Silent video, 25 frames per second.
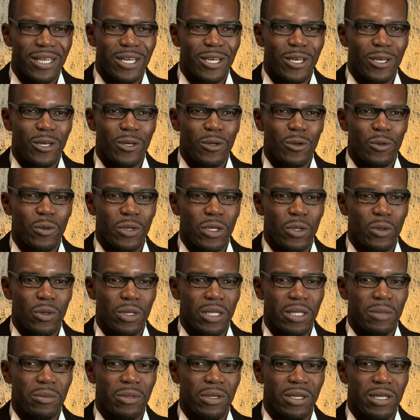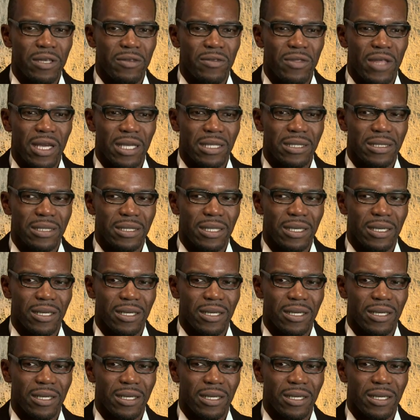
Uh, we really believe that